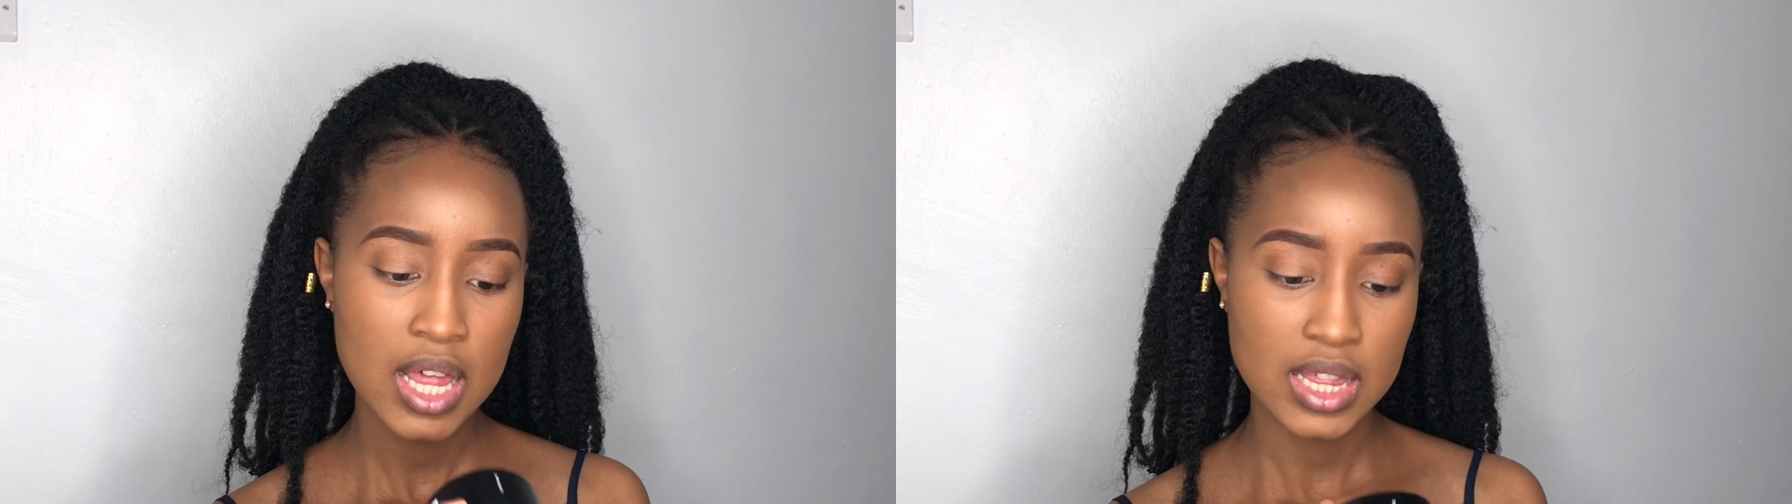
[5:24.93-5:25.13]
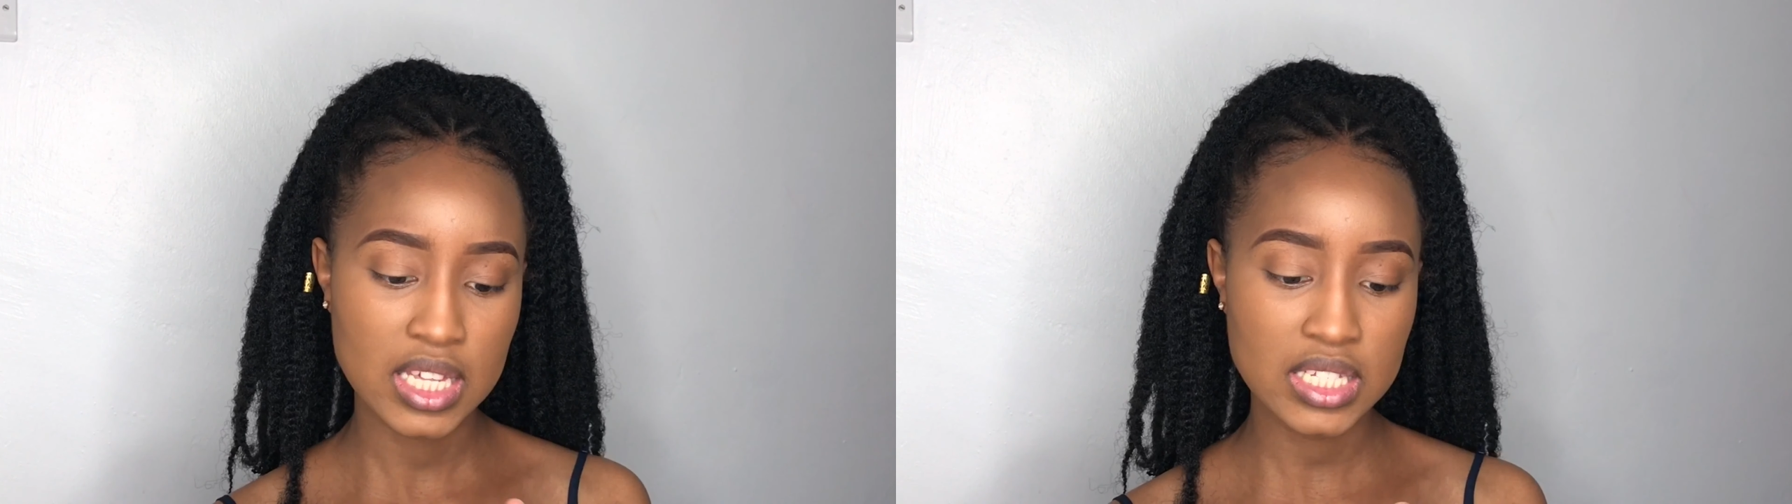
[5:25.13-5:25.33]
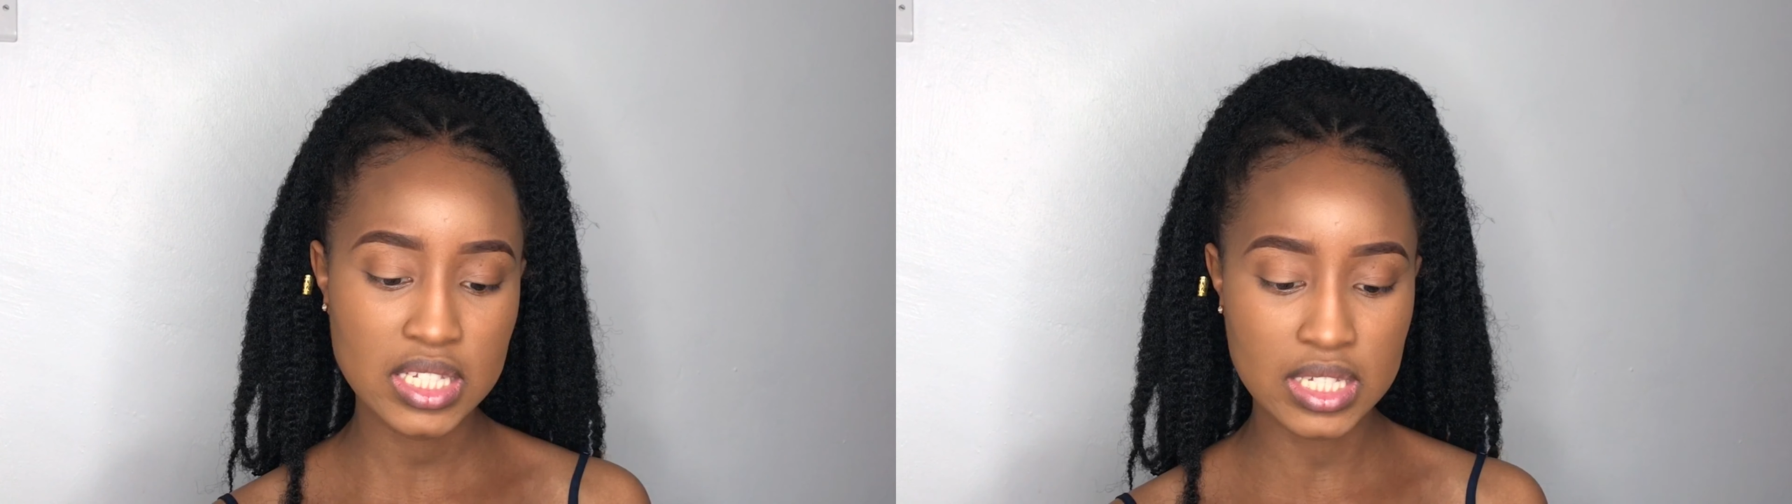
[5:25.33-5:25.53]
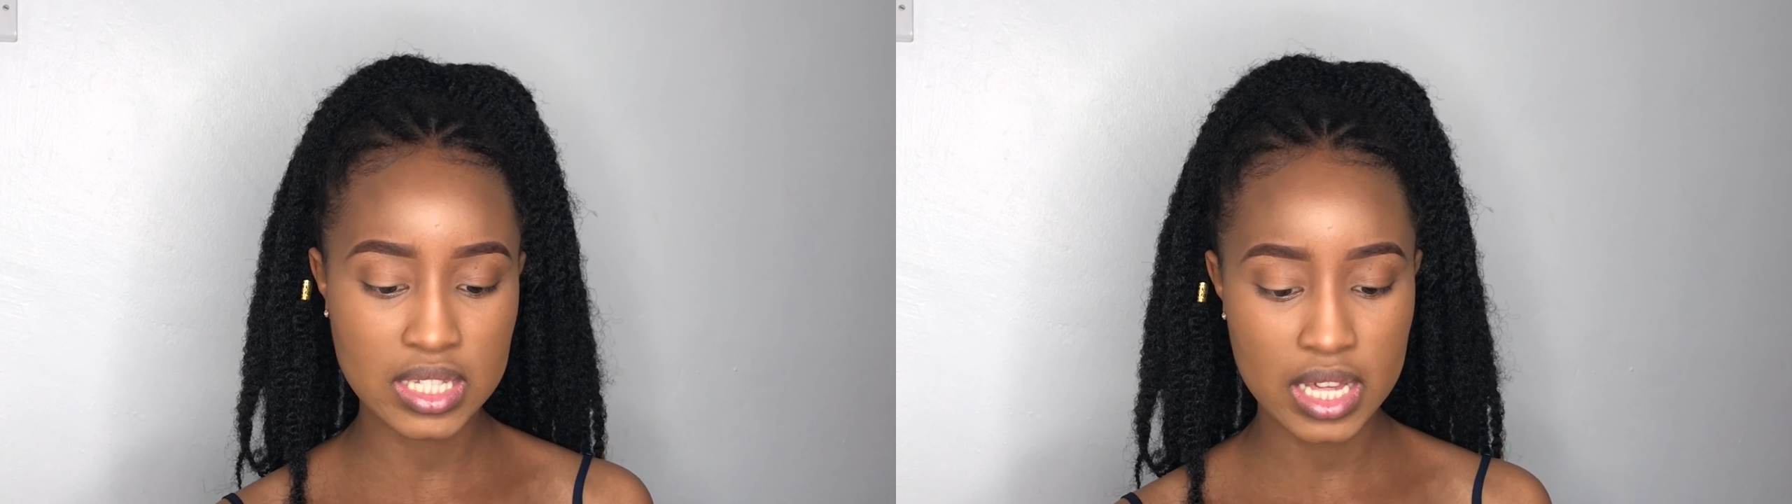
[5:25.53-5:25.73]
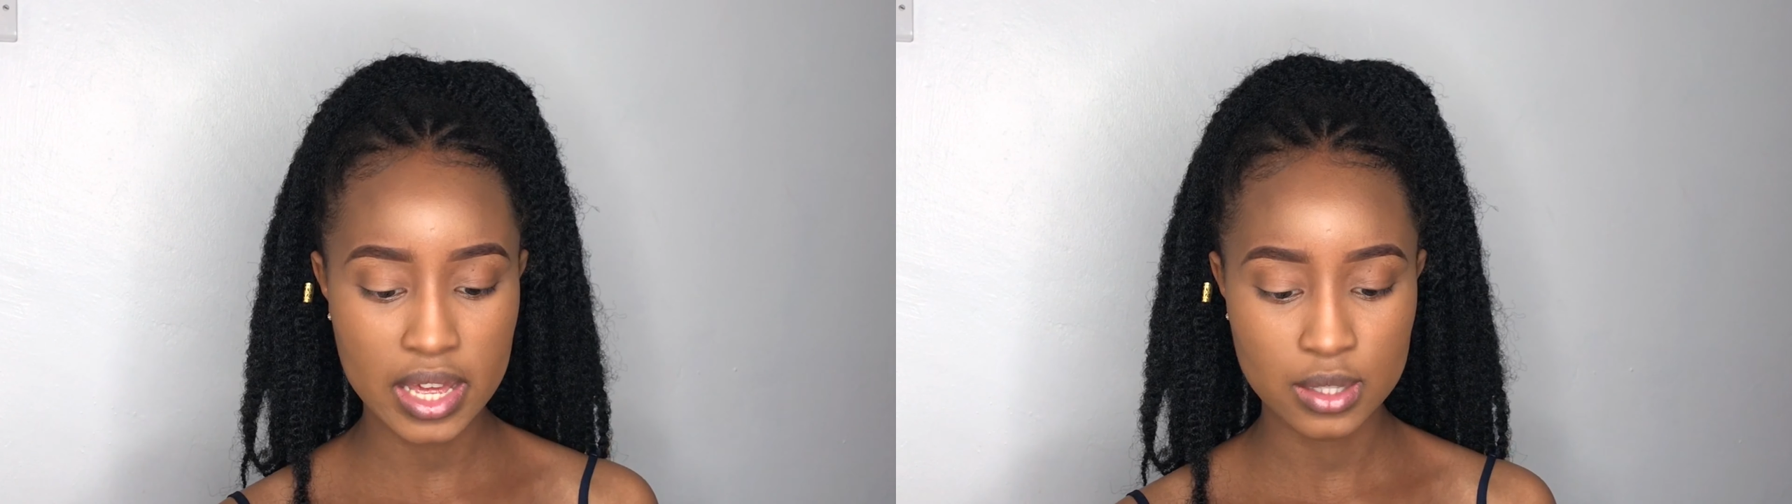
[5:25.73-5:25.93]
This is
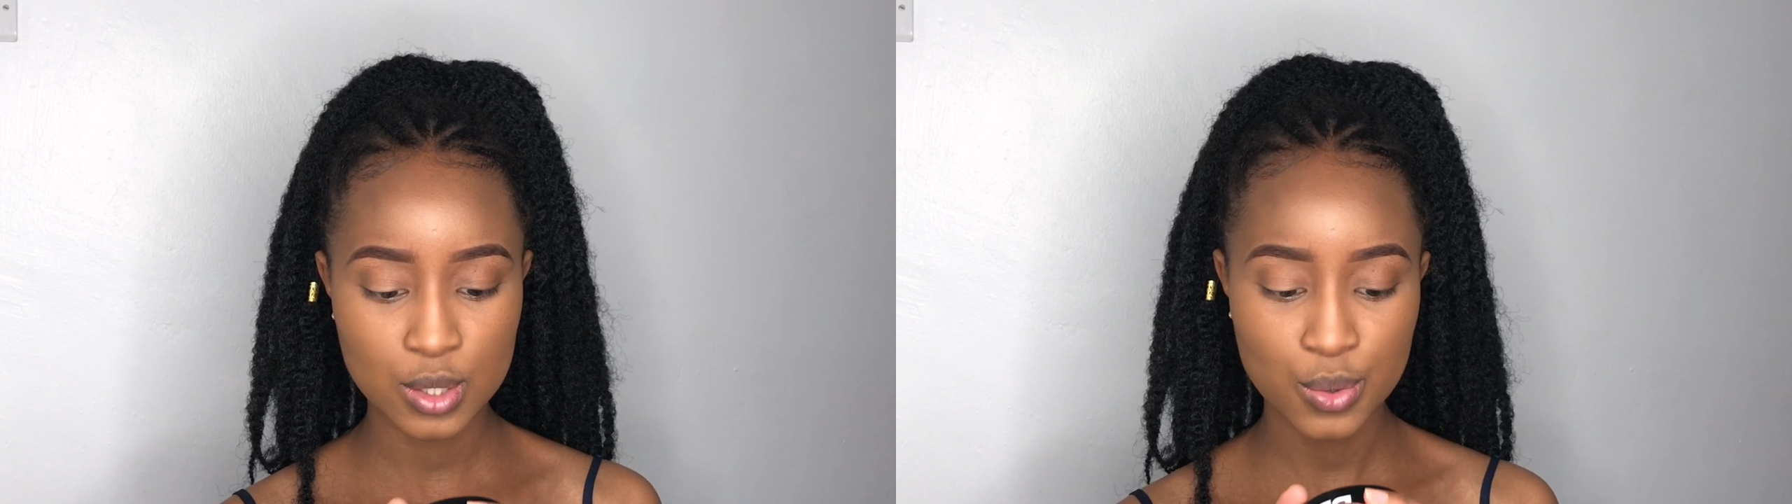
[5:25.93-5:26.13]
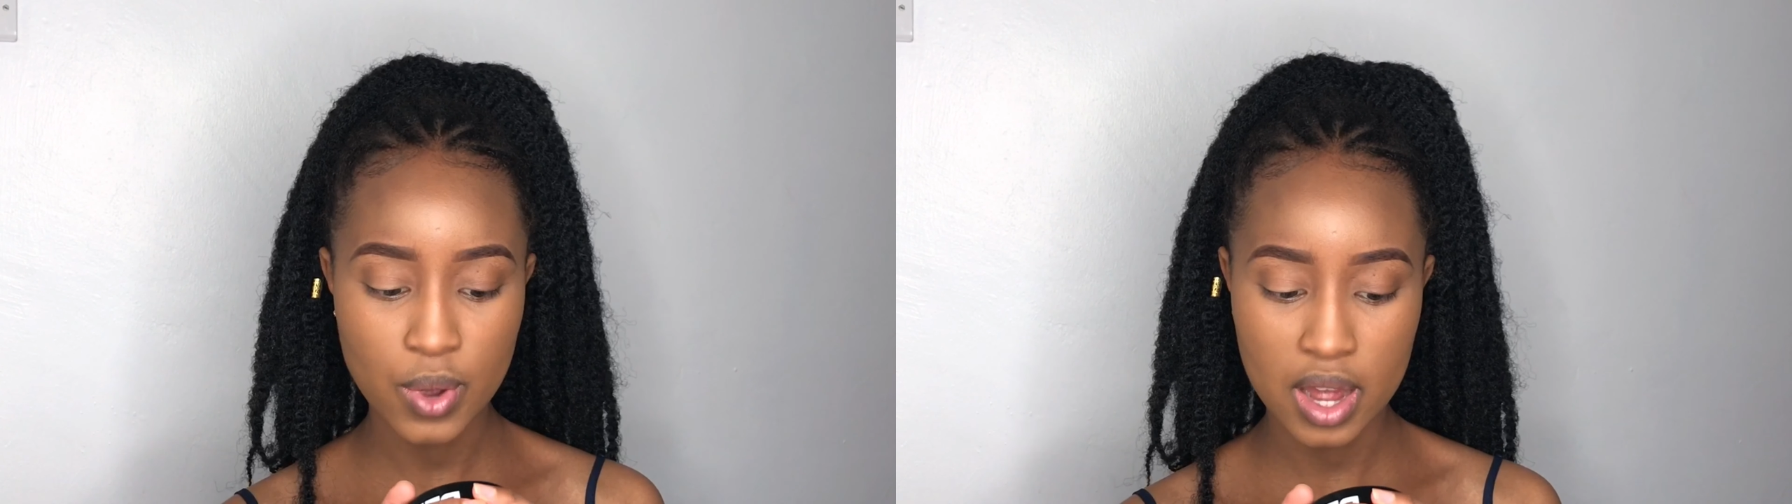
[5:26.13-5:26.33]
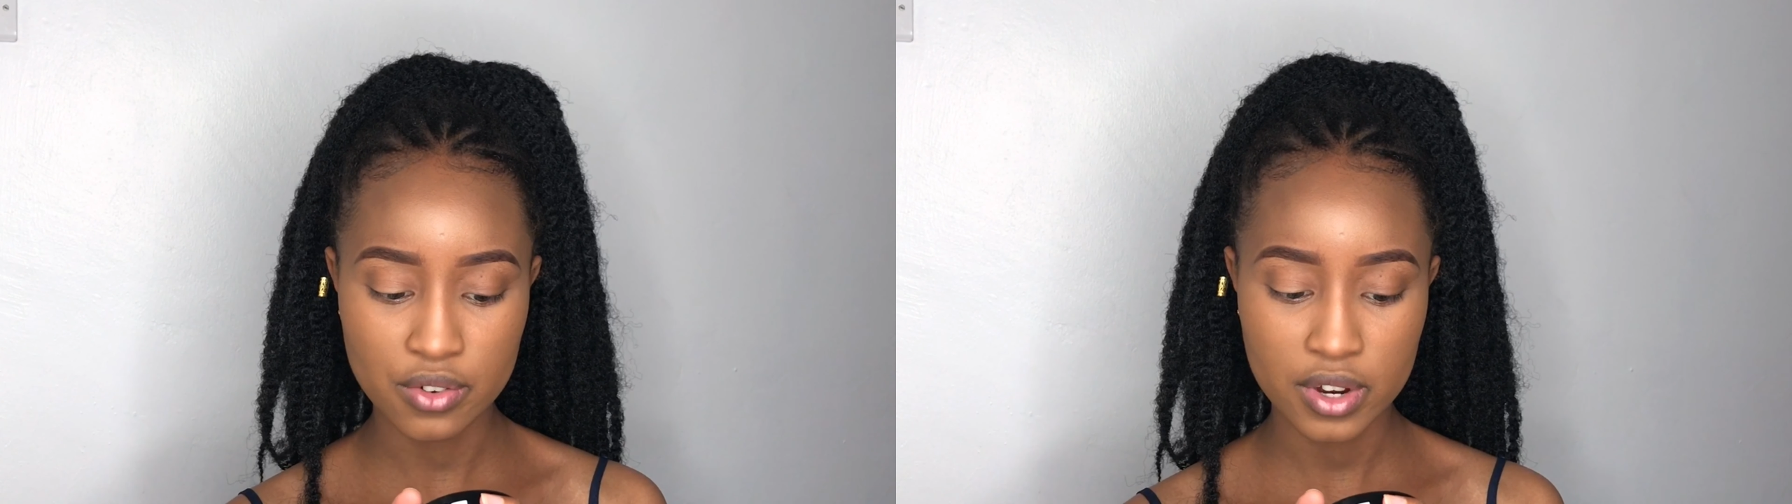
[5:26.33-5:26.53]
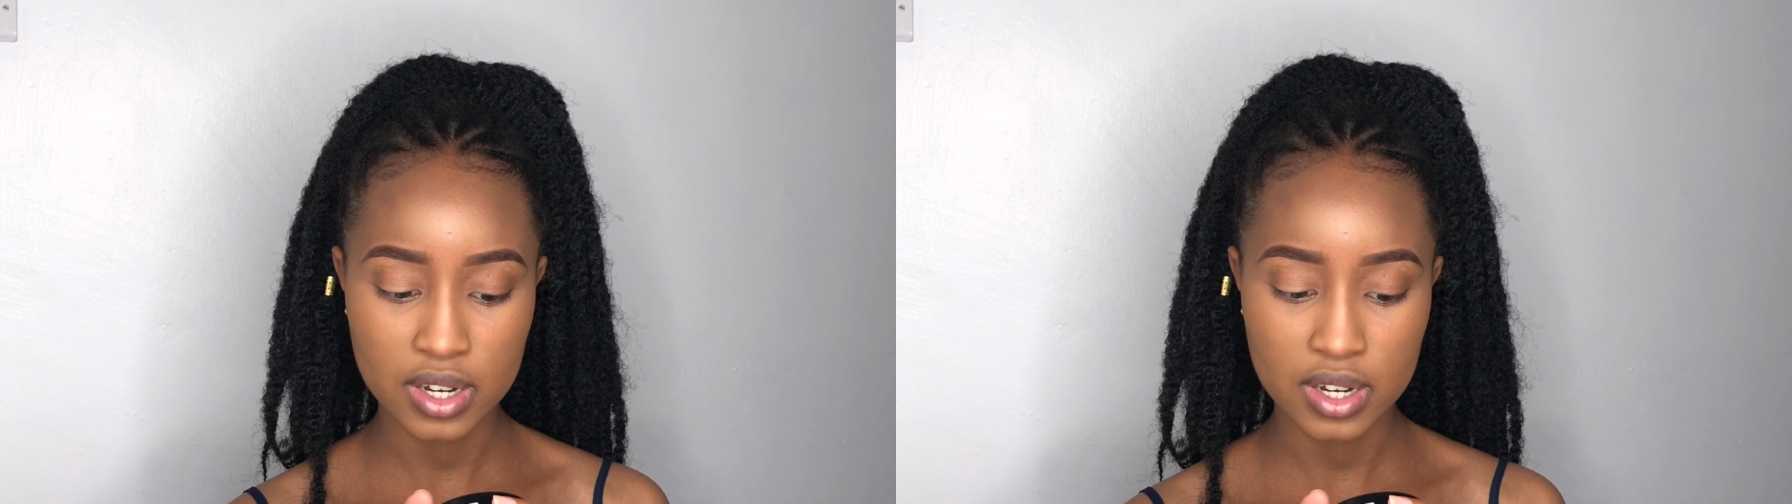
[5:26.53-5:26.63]
the 200